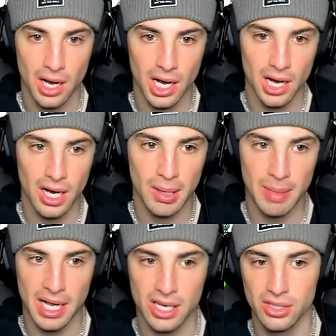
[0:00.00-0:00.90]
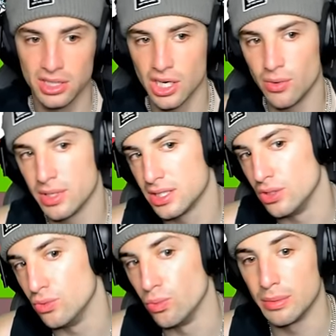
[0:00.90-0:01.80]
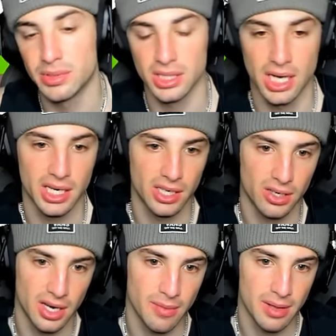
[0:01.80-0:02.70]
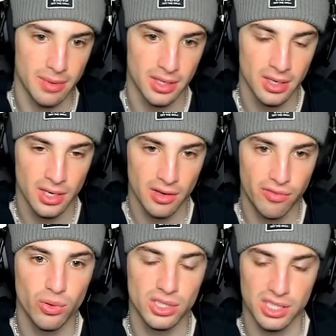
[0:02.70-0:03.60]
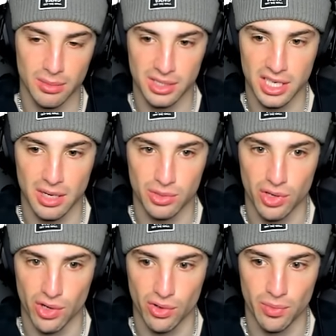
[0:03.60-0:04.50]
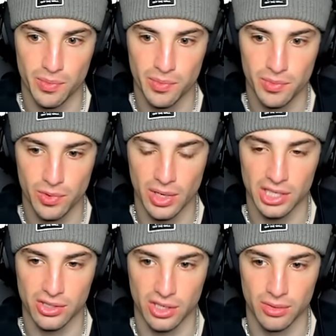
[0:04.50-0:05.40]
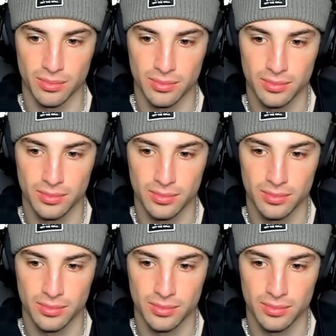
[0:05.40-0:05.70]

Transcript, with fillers: Um, I could go into Whimsicott here and maybe force them to set up Trick Room. Or not Trick Room.